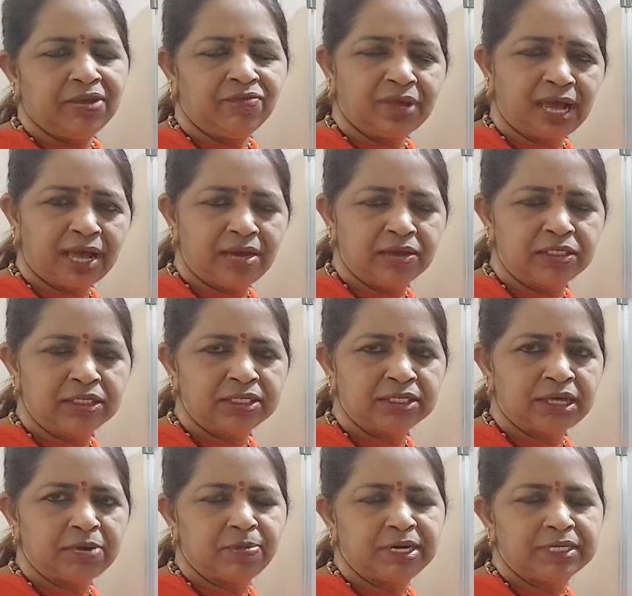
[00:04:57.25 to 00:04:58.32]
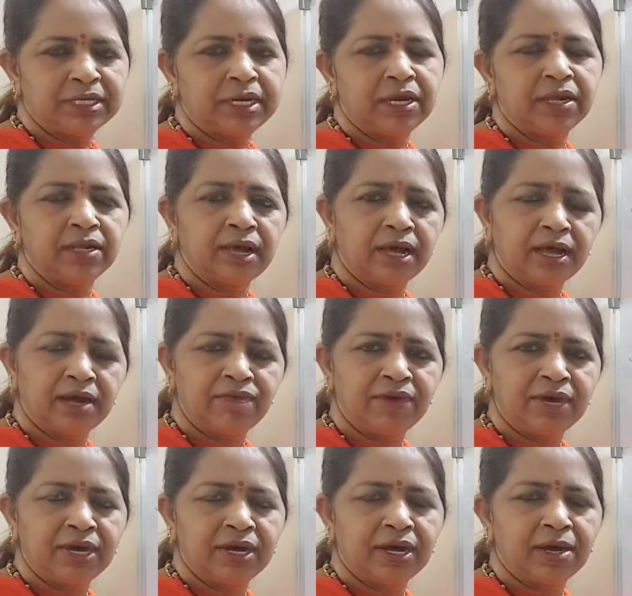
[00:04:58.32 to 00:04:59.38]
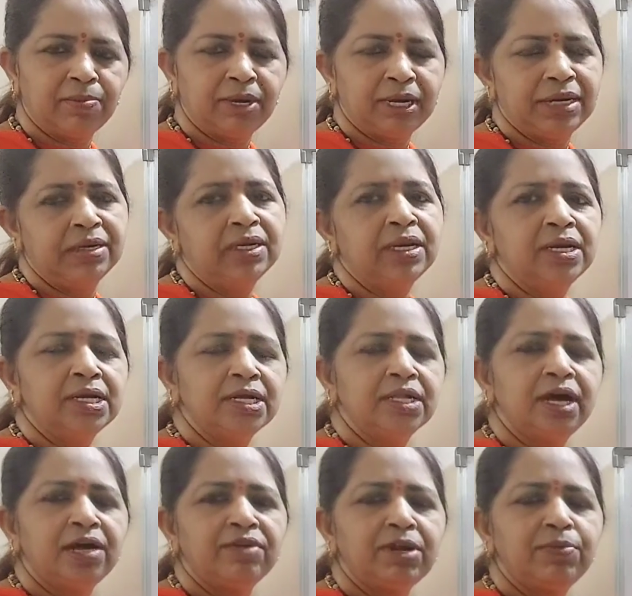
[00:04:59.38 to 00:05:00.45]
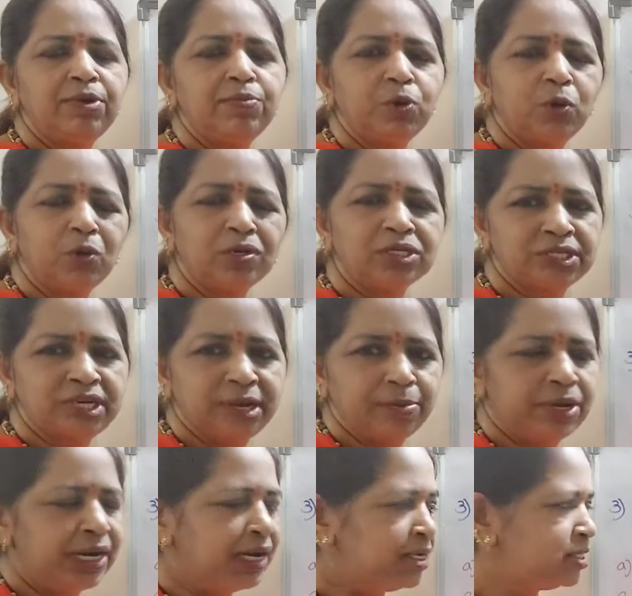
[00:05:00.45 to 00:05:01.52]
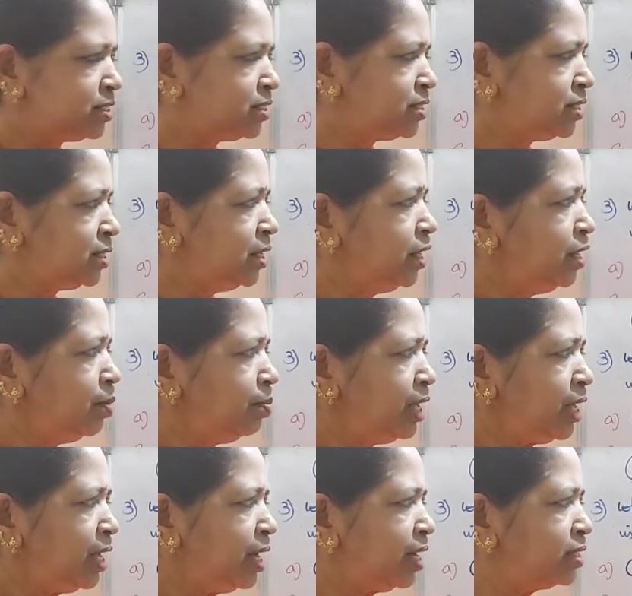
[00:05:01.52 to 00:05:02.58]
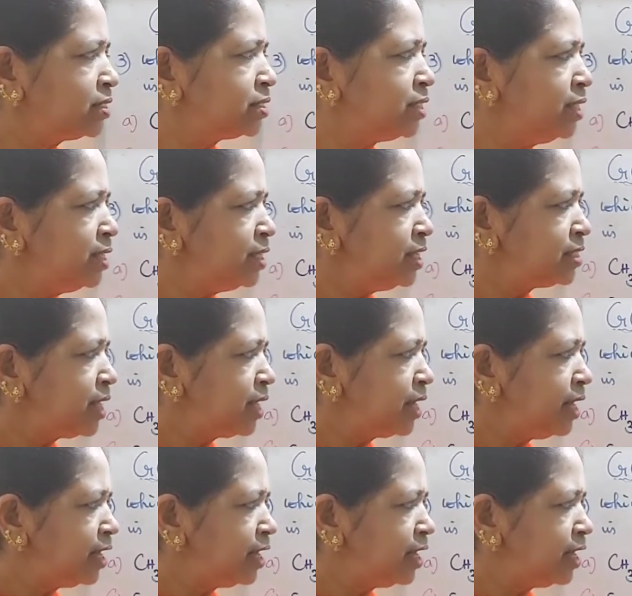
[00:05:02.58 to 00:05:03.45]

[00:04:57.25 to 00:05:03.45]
If halogens are present on the alpha carbon, that will be more stabilized because these are